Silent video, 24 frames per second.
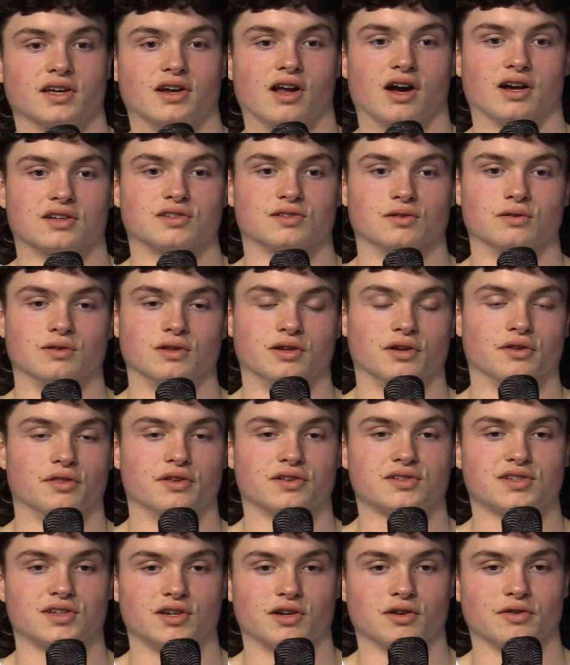the Canucks
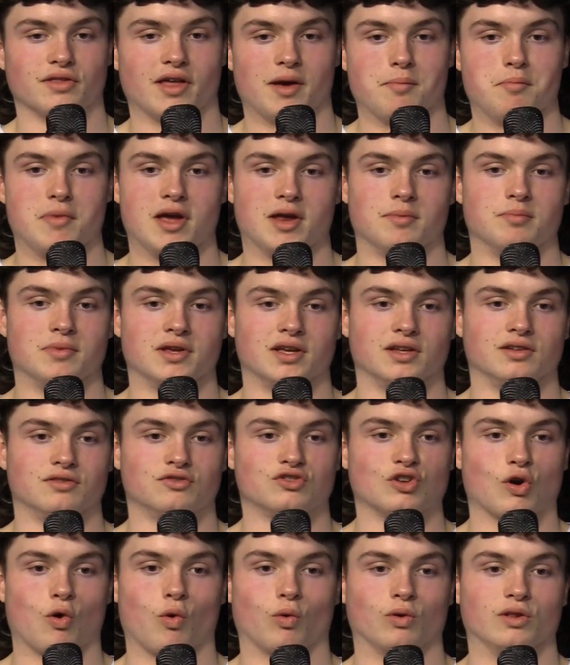earlier this year that made
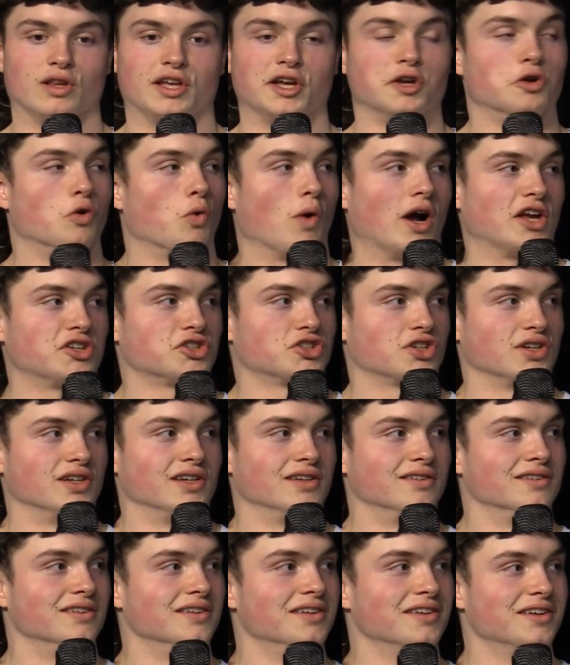me totally
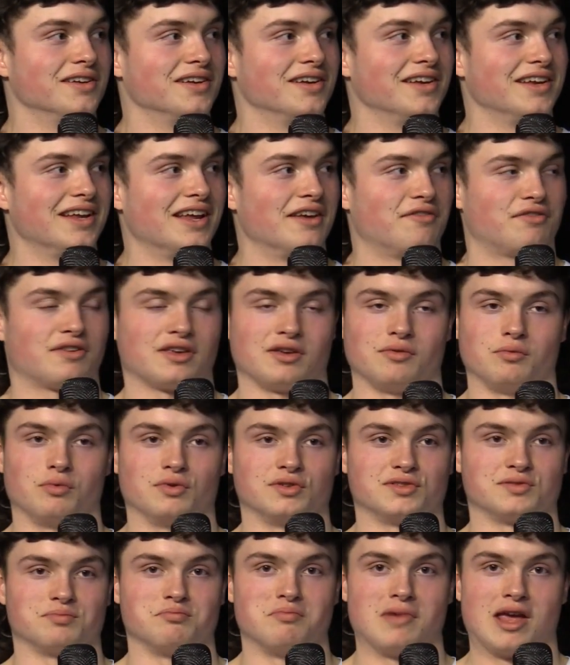question if he
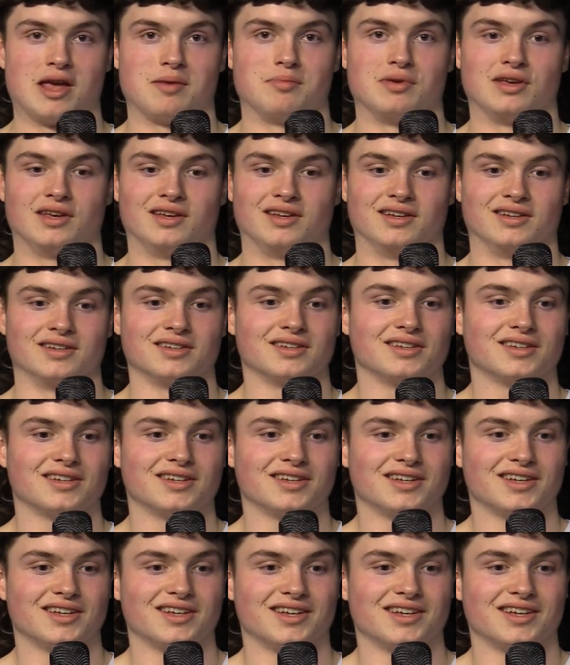was maybe
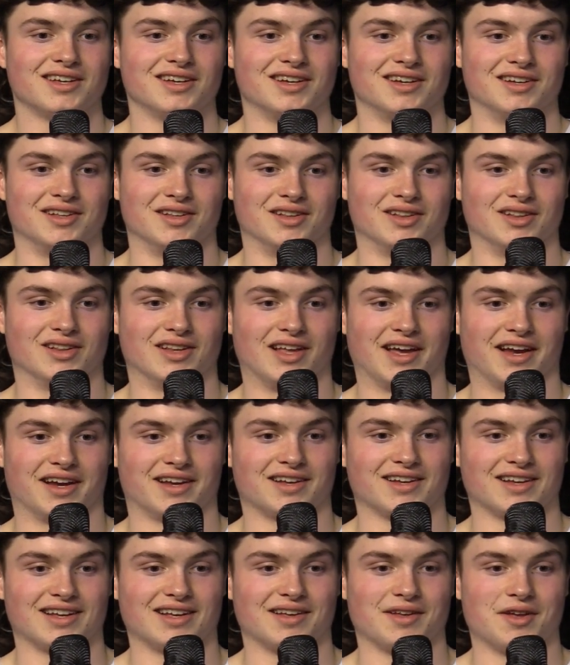
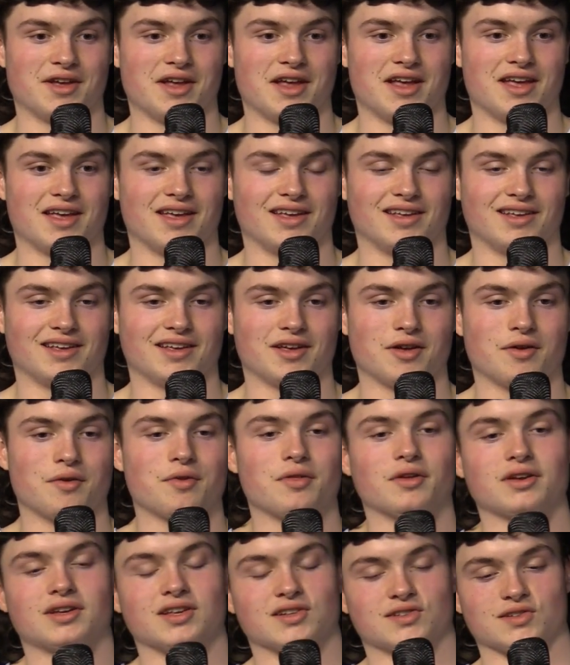like
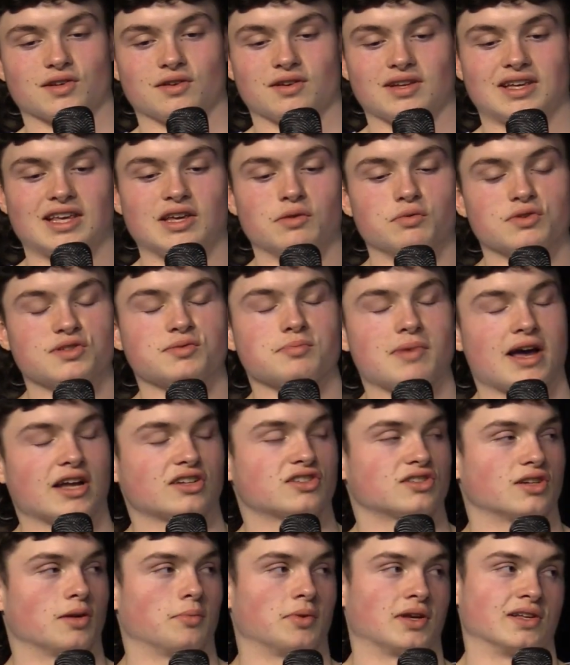because he was
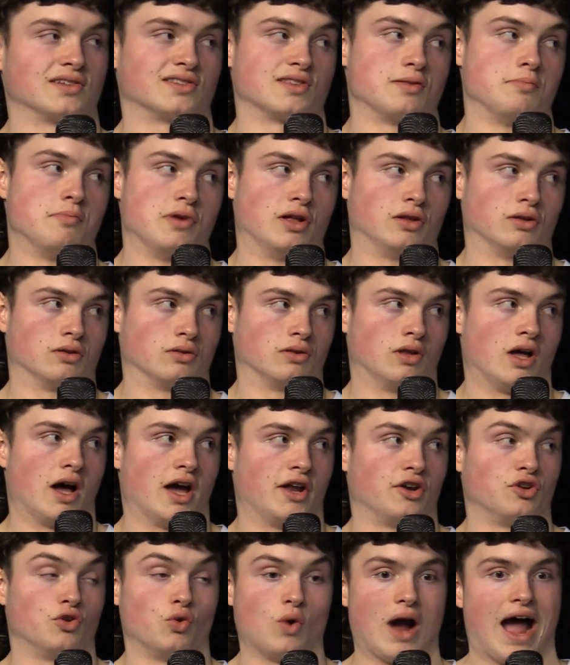matched up against the Miller
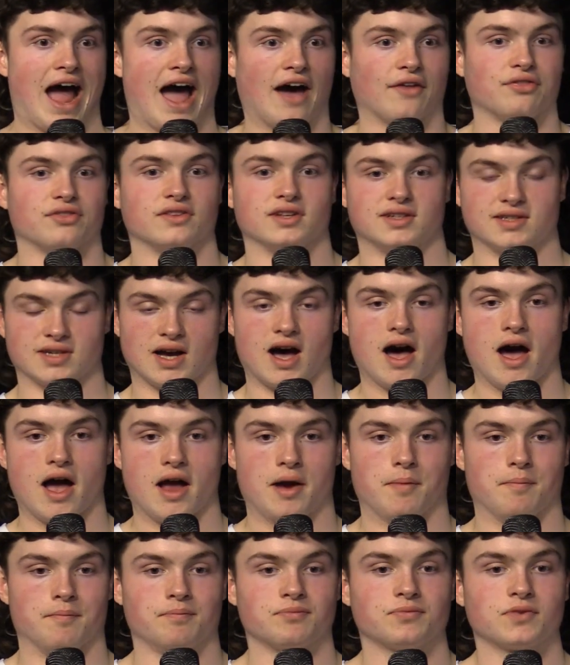line, who at the
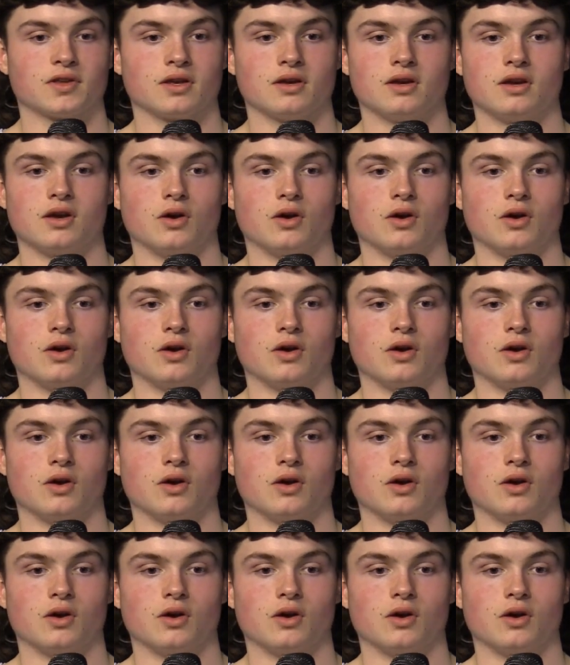time